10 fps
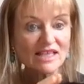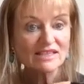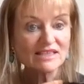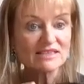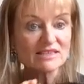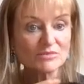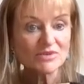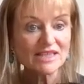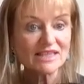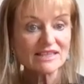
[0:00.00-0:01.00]
And it's a
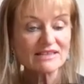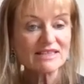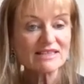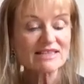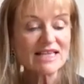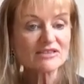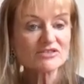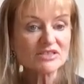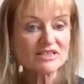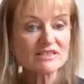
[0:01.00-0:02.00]
bringing in these
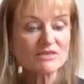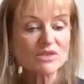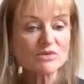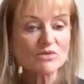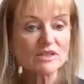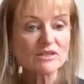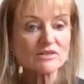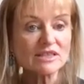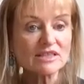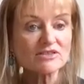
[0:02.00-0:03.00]
energies that we want
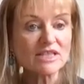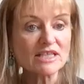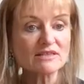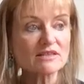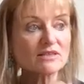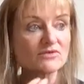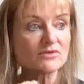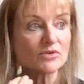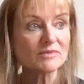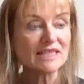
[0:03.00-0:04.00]
to initiate. So
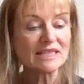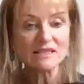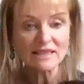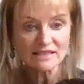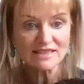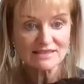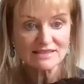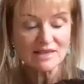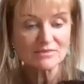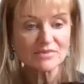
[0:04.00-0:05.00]
for me, like
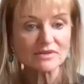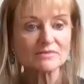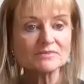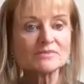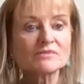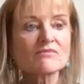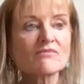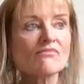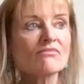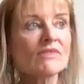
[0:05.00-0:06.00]
example
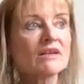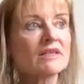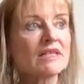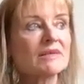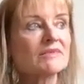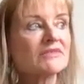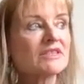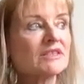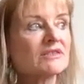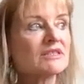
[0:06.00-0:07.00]
that I'm
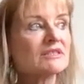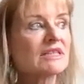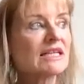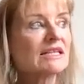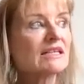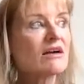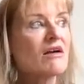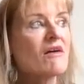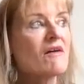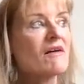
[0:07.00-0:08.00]
giving you is like,
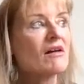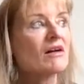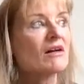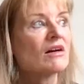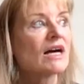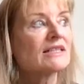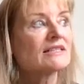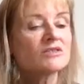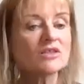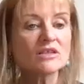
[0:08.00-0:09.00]
I
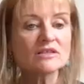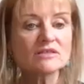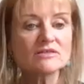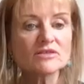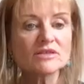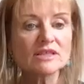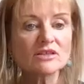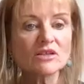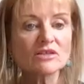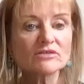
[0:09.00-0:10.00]
started doing
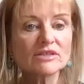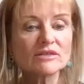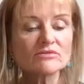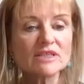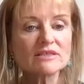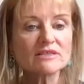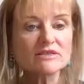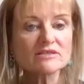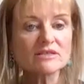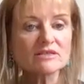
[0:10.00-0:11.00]
concrete
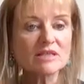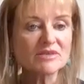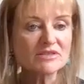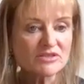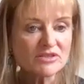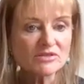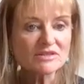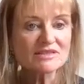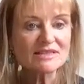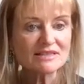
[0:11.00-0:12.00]
research because I'm a
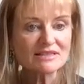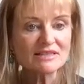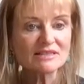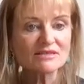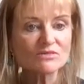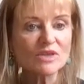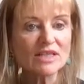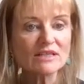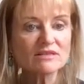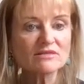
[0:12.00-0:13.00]
dual citizen,
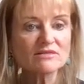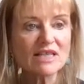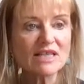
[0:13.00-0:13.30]
where to